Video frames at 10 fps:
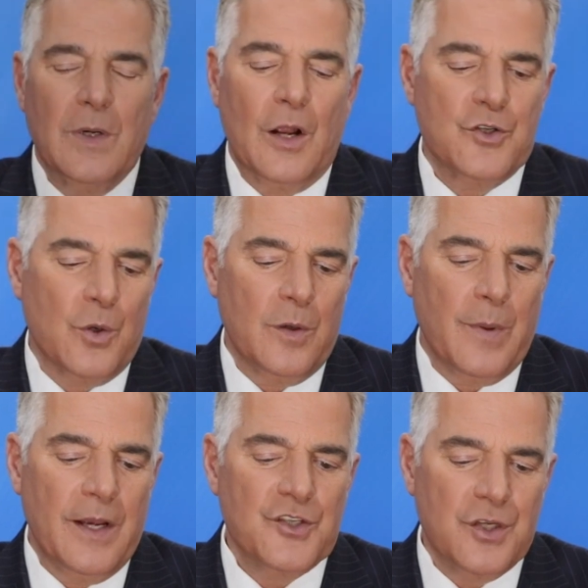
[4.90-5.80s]
We're now joined
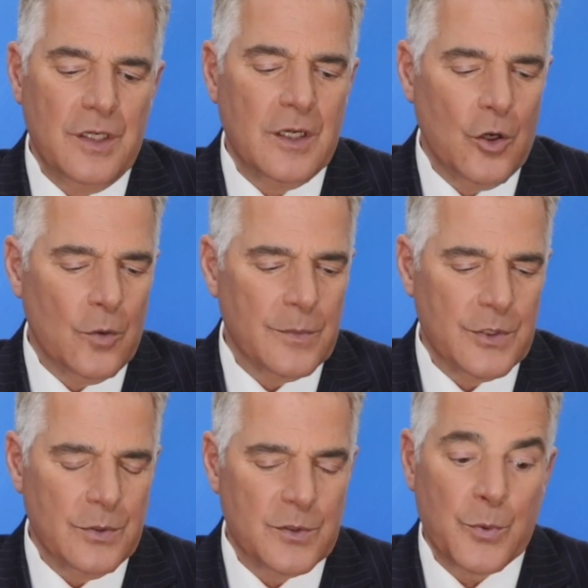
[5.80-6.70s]
by Shanique
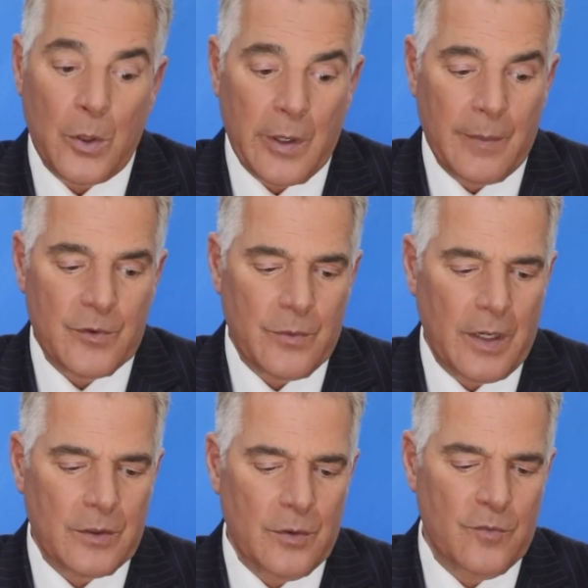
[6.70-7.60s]
Holmes, who's Program
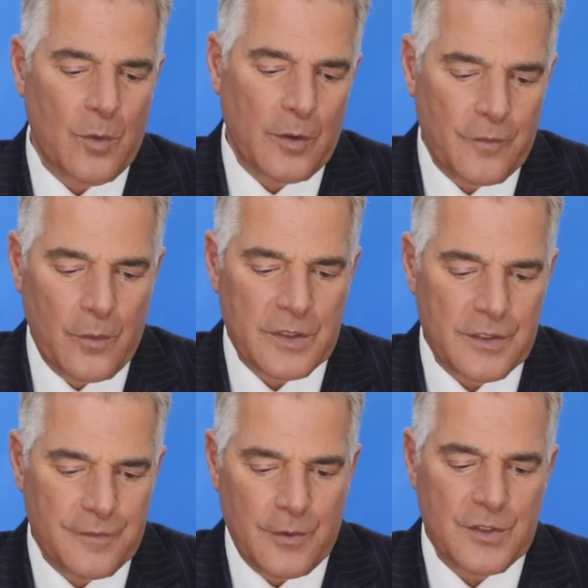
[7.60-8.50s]
Director of Workforce
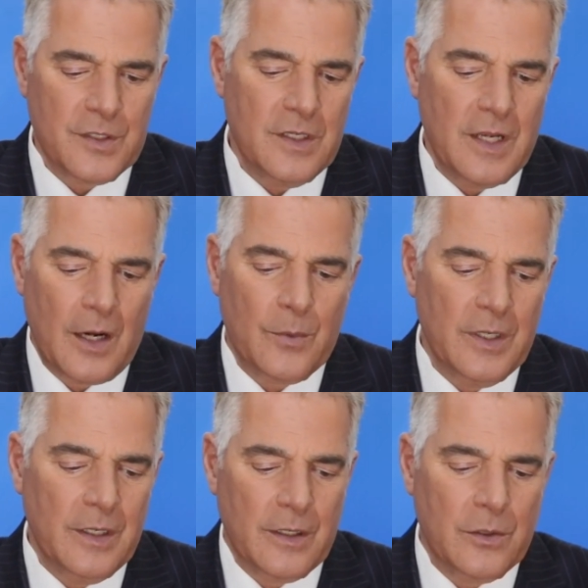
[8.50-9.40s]
Diversity,
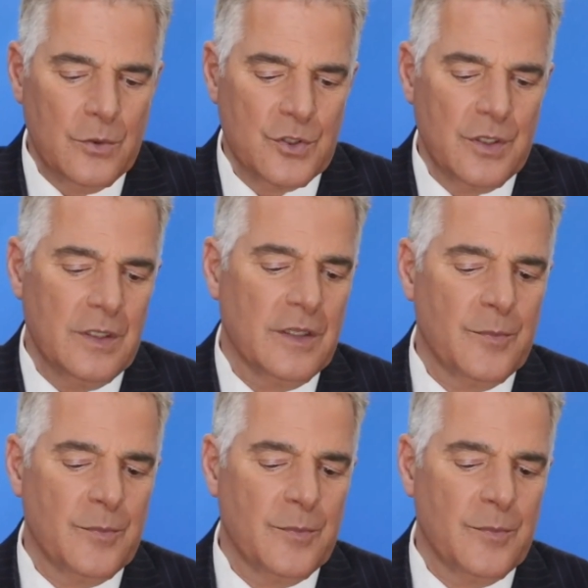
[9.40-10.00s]
Equity, and Inclusion at